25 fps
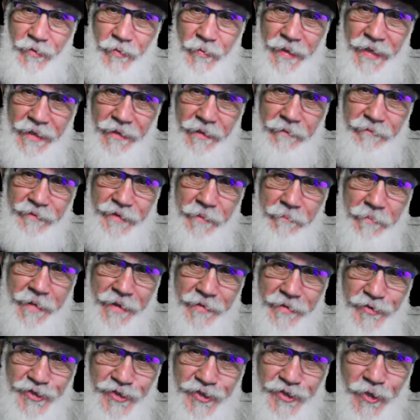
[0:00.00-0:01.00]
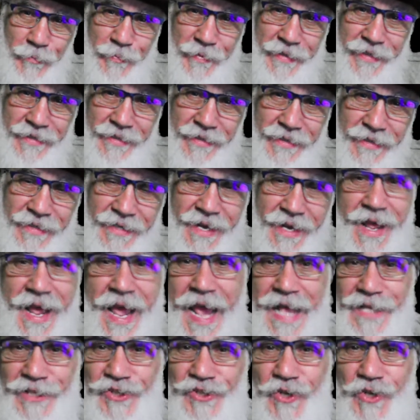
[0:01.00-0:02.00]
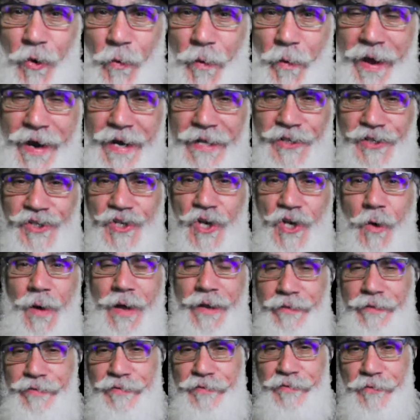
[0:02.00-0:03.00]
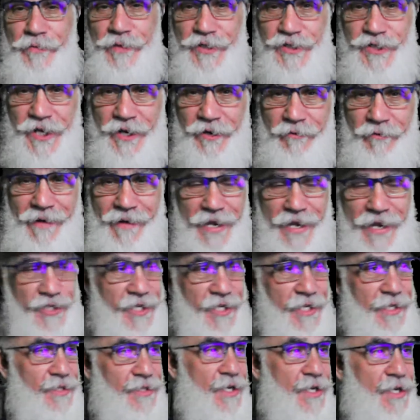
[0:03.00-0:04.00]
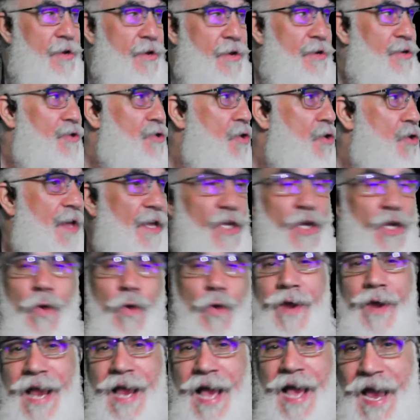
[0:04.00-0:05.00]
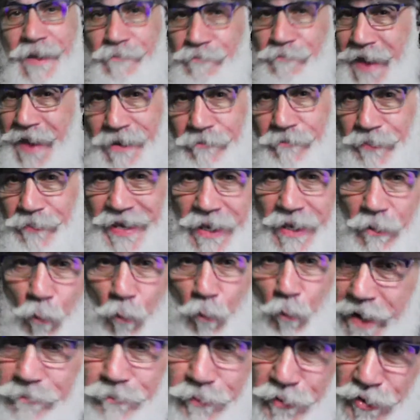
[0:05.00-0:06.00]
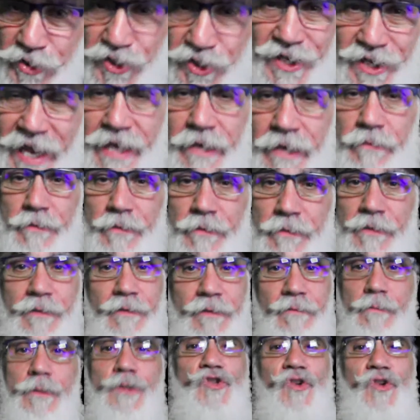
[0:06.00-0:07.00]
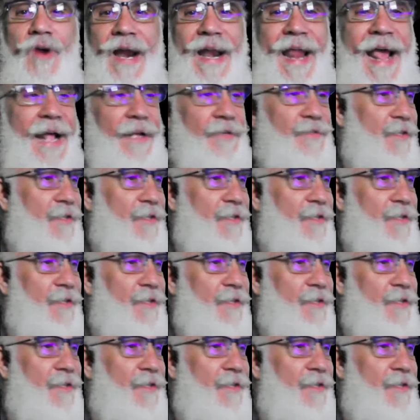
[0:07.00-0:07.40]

of the mother serpent, and so on through the generations, so that you and I may be 1% tridactyl.